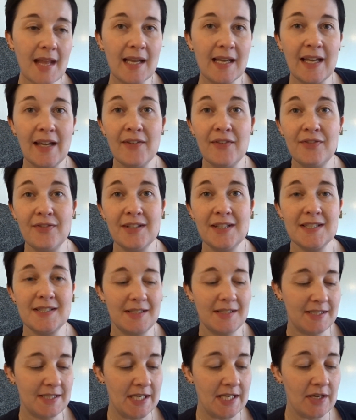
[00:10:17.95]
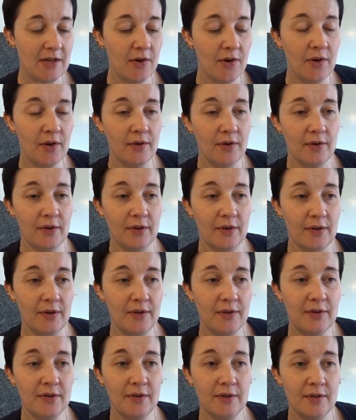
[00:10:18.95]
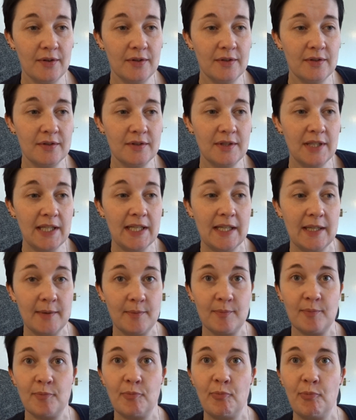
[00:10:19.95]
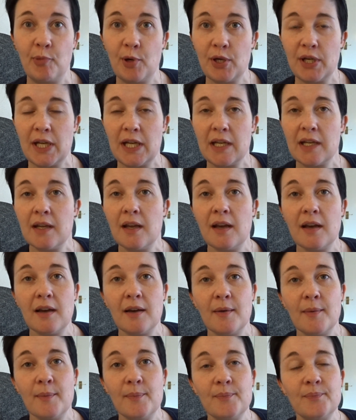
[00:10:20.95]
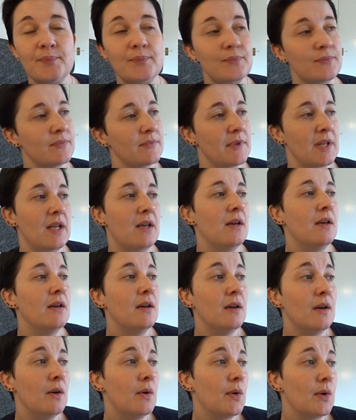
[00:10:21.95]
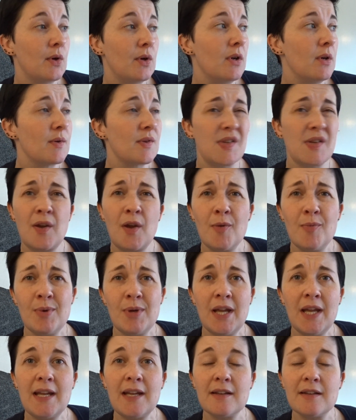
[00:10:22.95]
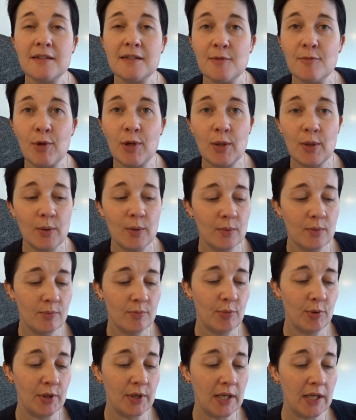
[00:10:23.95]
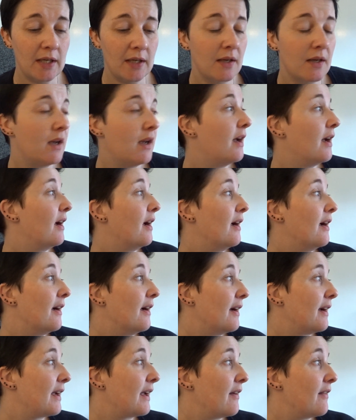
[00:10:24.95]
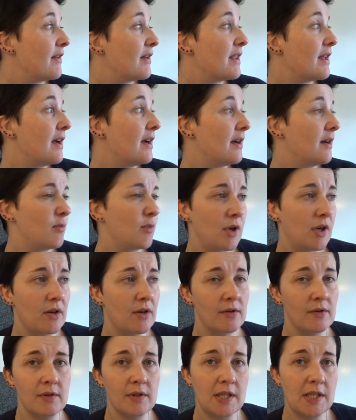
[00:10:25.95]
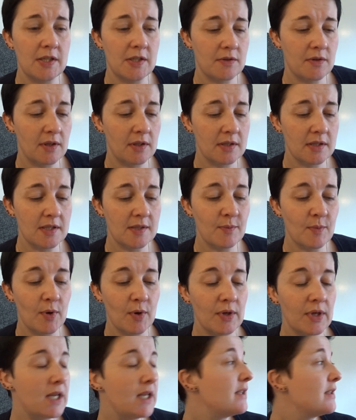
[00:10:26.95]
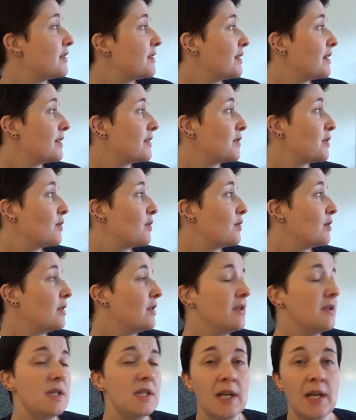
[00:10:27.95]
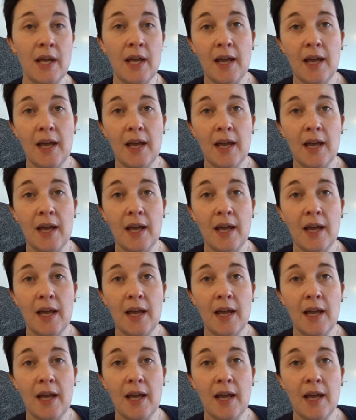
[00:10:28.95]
gave Felicity the bunny. What colour was it? Copenhagen, the blue bunny. I gave her that and we got her an Easter egg this morning, so that's all good.